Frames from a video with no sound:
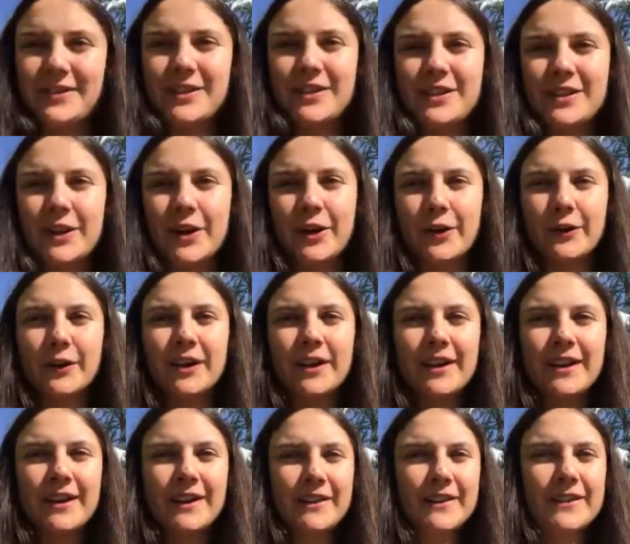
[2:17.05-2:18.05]
So
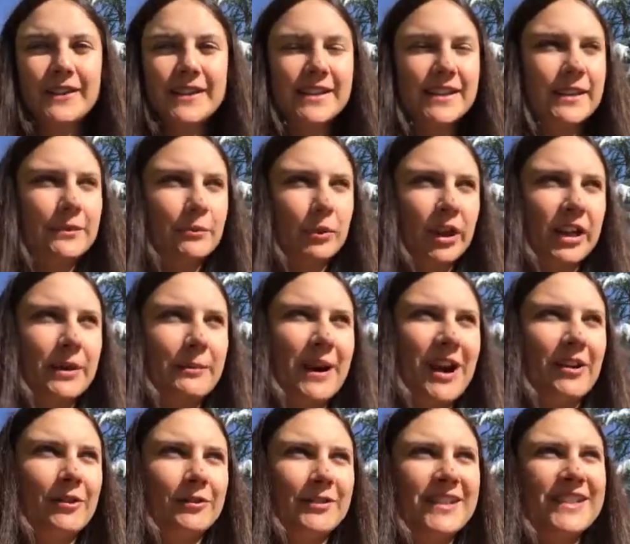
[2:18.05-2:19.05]
this can bring
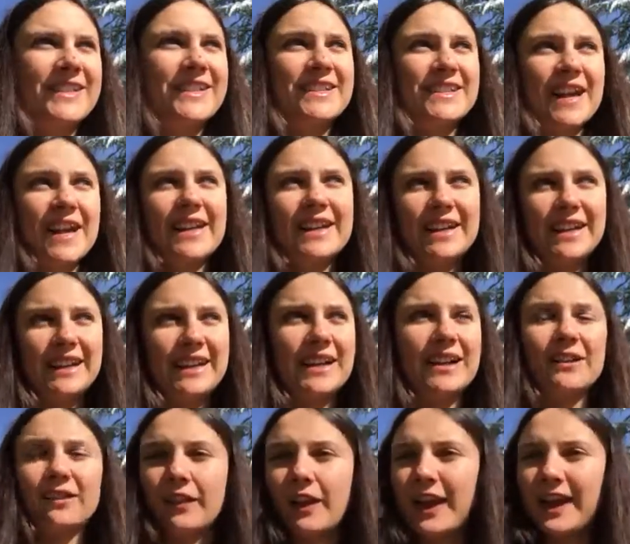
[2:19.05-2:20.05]
about
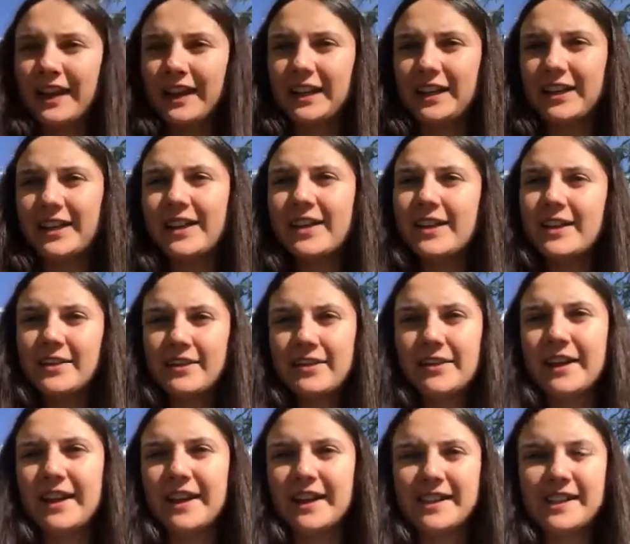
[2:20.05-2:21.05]
psychic-like
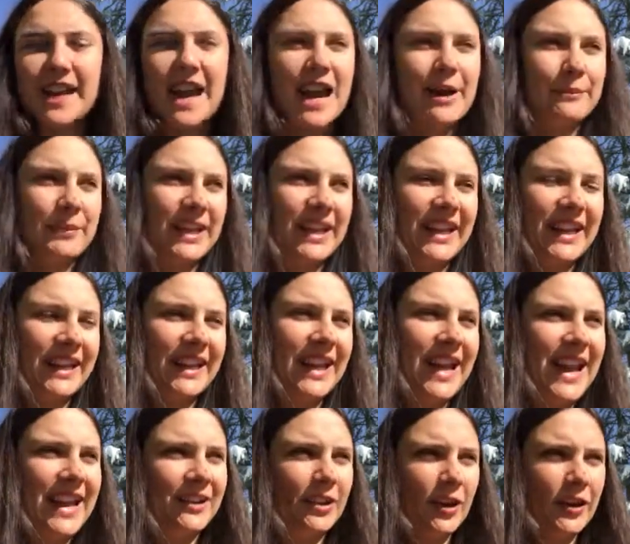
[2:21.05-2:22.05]
things happening
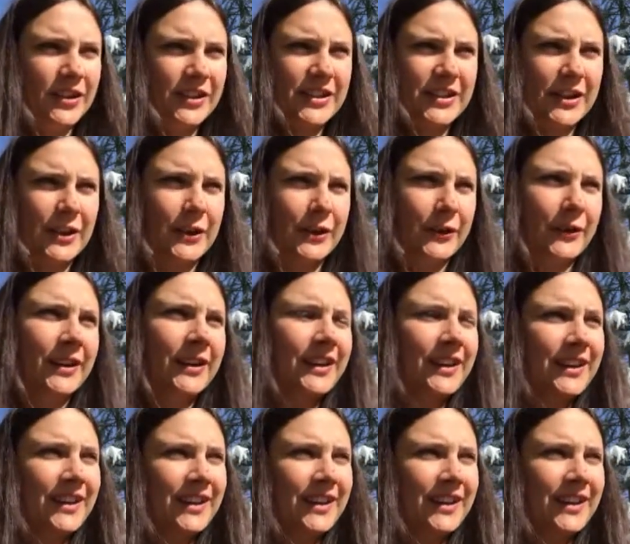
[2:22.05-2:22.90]
and also